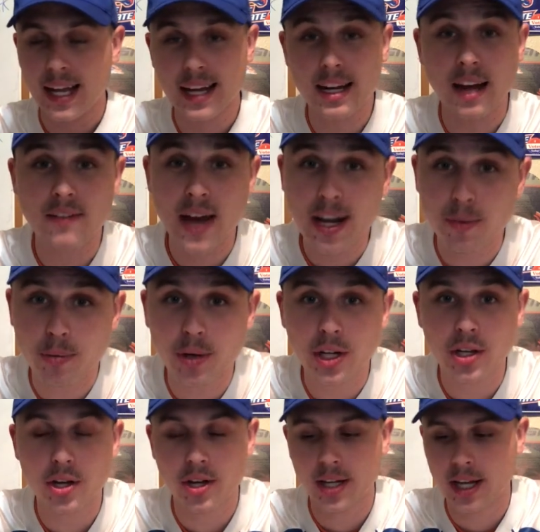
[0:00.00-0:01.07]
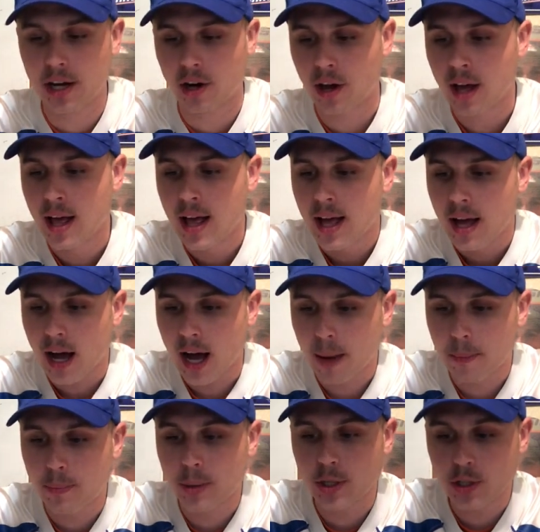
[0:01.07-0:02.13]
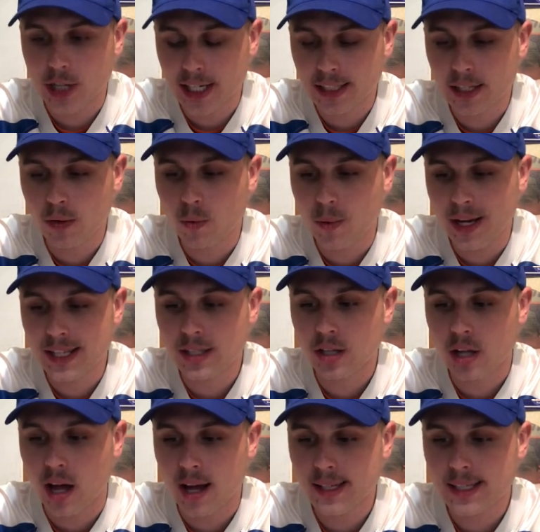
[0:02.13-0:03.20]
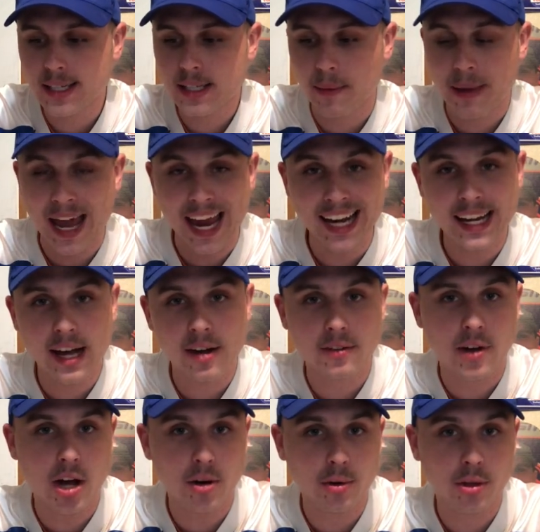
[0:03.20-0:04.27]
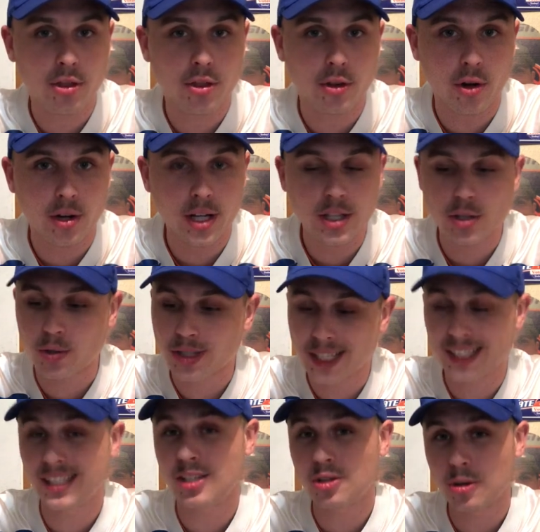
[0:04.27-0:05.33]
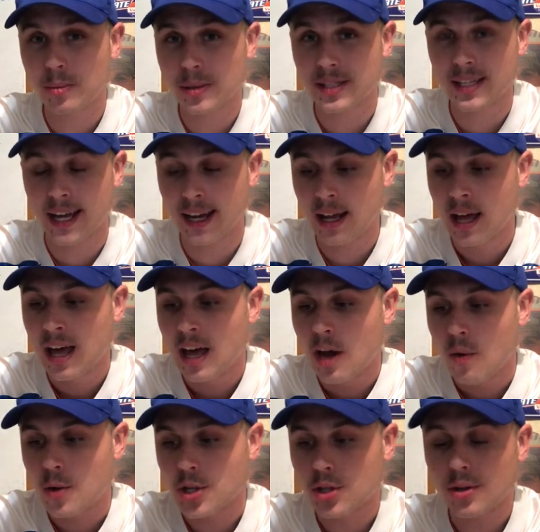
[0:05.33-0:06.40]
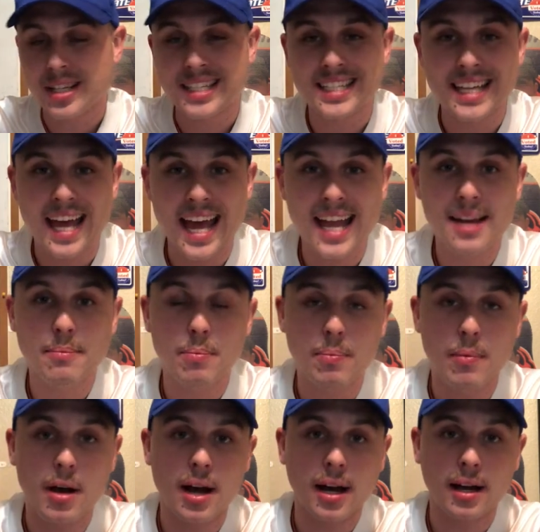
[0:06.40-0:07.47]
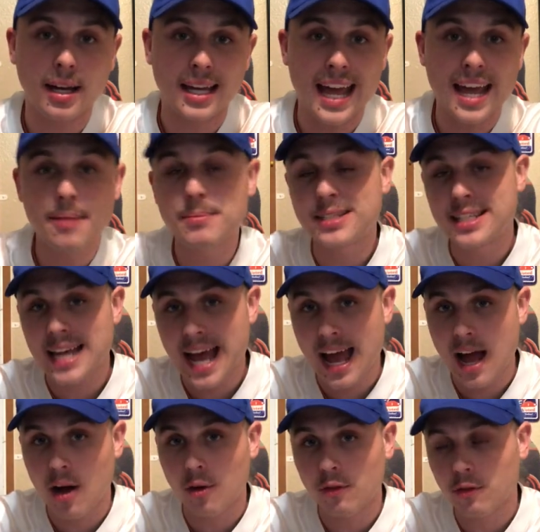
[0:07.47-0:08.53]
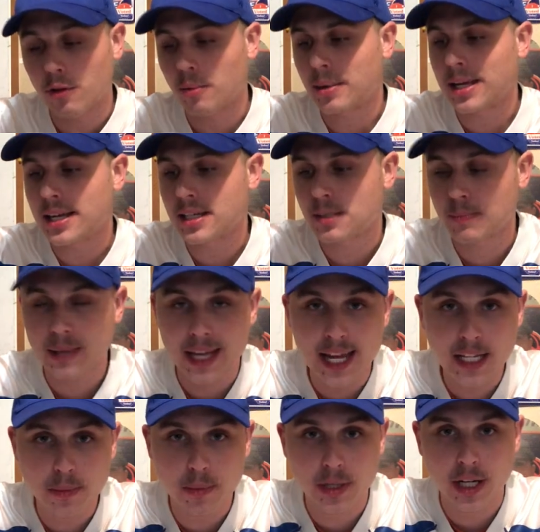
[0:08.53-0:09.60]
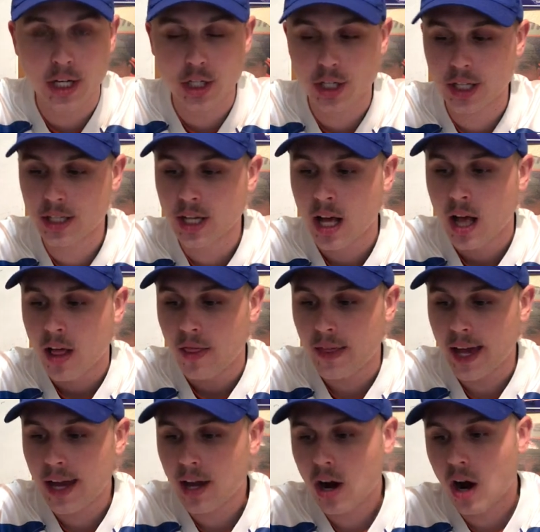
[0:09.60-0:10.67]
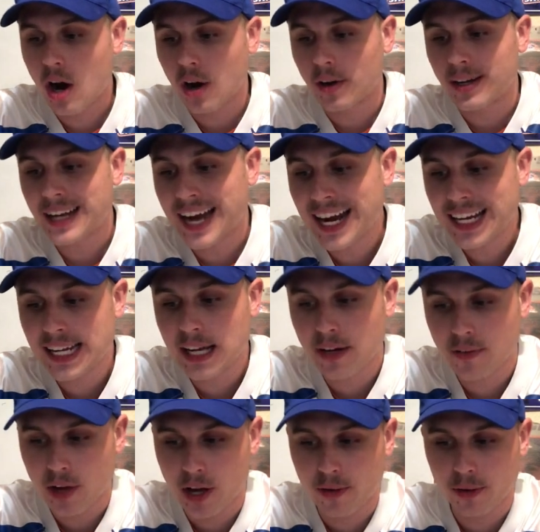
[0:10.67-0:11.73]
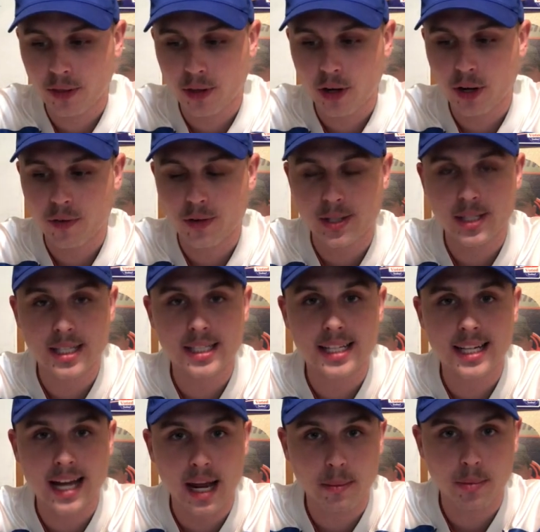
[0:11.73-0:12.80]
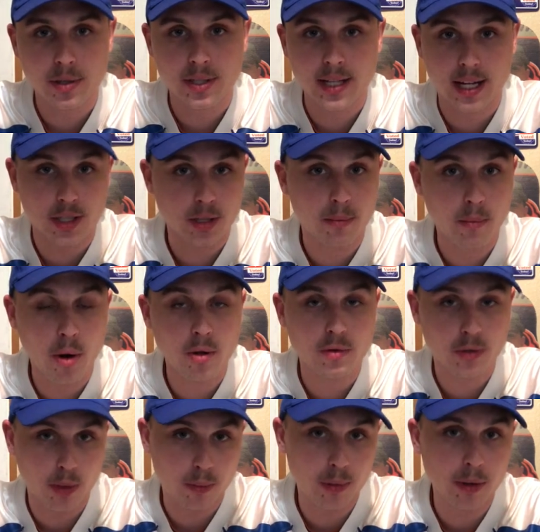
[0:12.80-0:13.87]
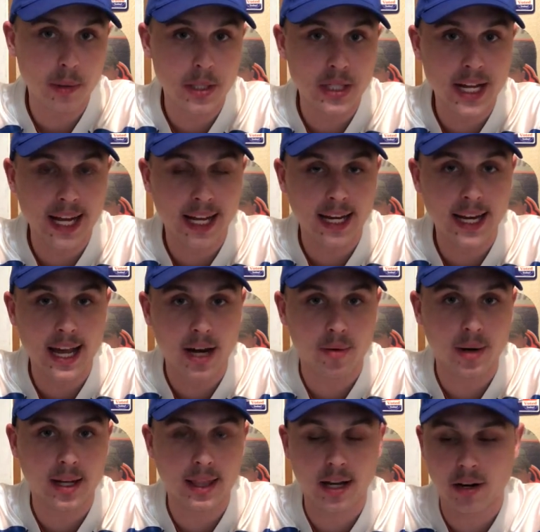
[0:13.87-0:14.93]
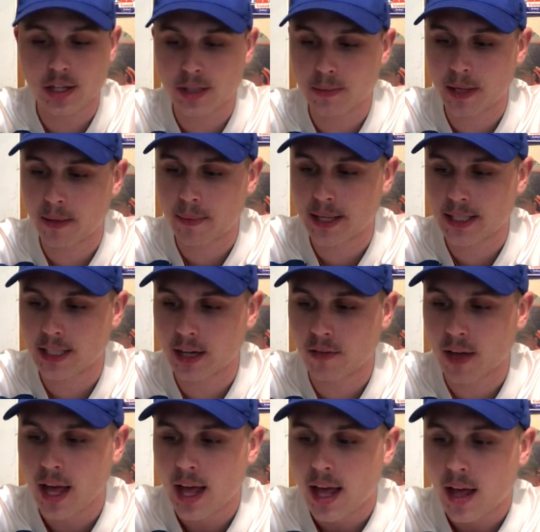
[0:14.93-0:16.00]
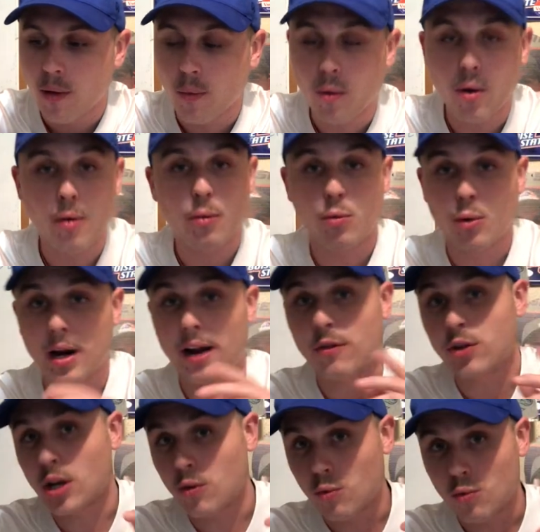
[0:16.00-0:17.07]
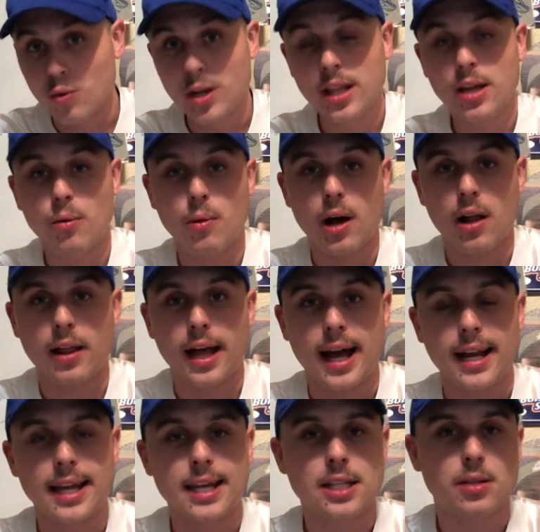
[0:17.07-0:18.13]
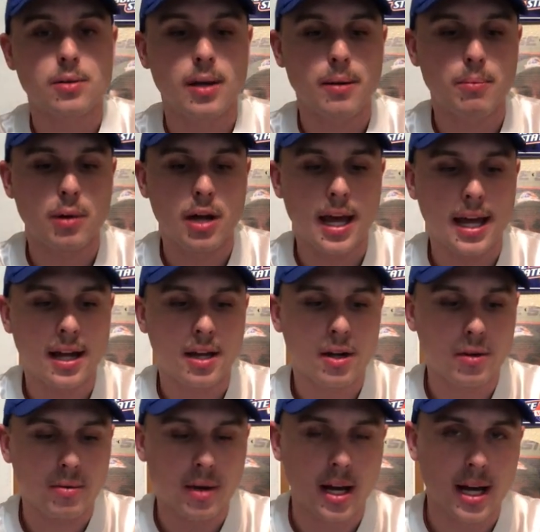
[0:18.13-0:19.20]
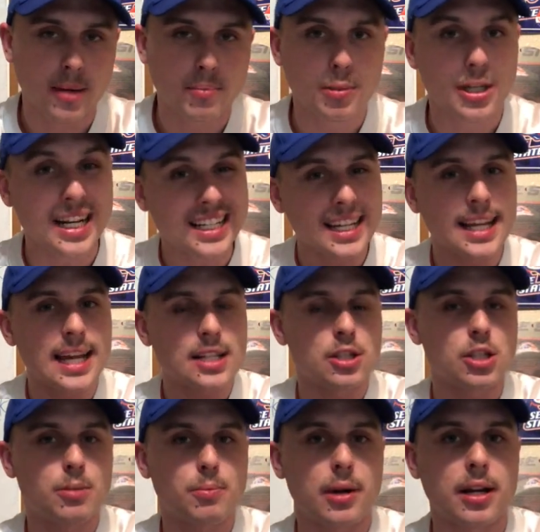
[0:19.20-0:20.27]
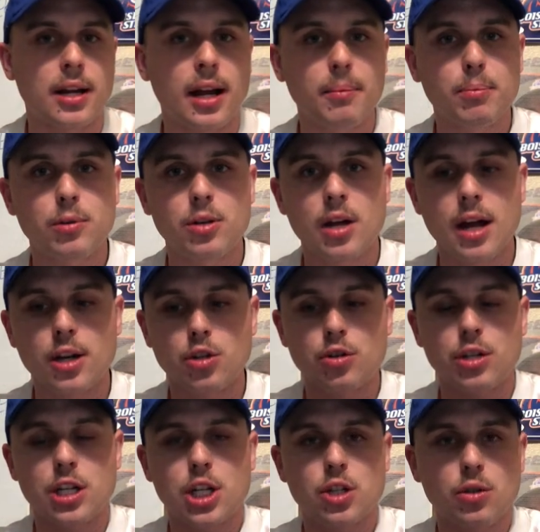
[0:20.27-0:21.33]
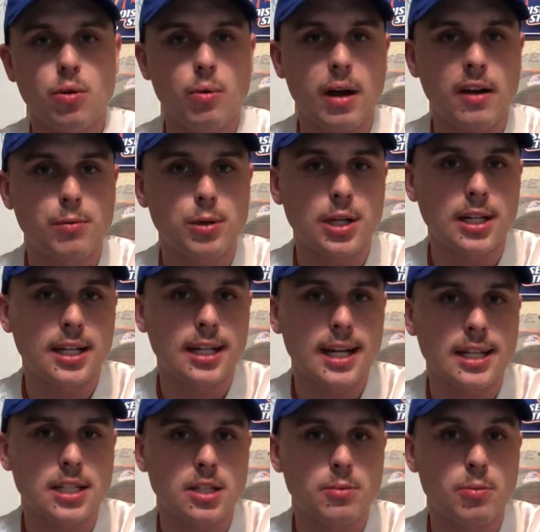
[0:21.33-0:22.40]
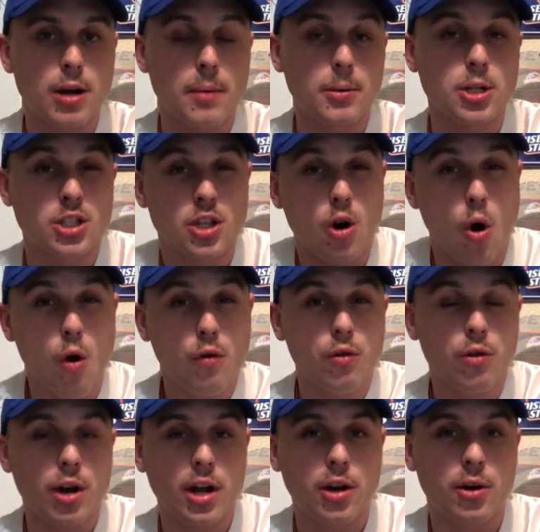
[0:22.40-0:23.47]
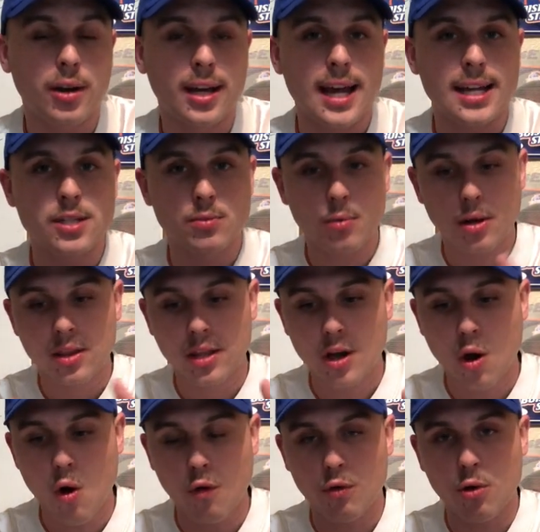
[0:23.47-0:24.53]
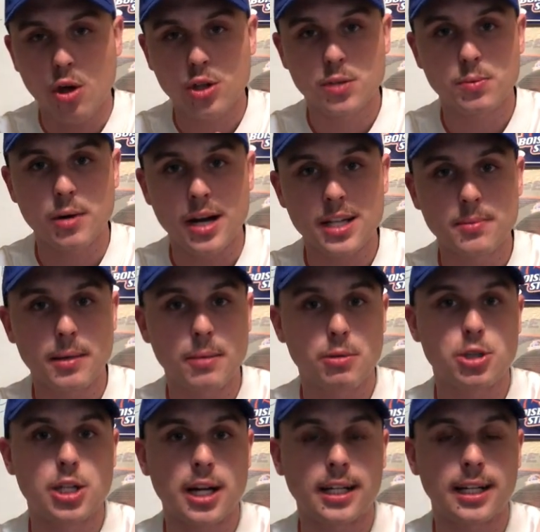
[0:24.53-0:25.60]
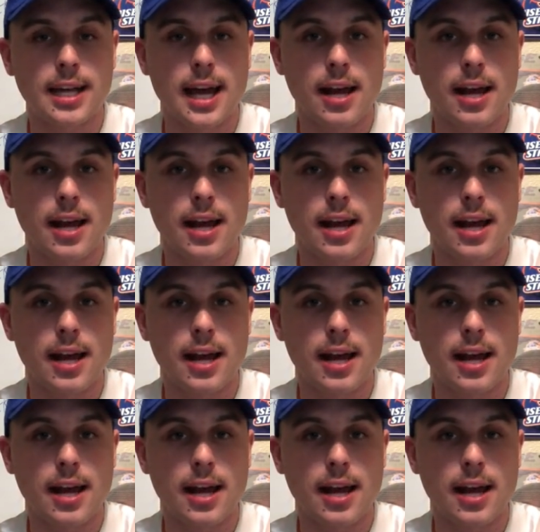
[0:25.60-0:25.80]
and I've had a pretty good year. Predicting wins, losses, I'm 80 out of 130, so 62%, which is only 10 games down from ESPN's predictions. They are 90 out of 130 for 69%. So pretty much neck and neck right there, ESPN and myself. What I've done really well at is predicting against the spread, not a traditional way of predicting against the spread, but just an over-under against what the overall spread is being projected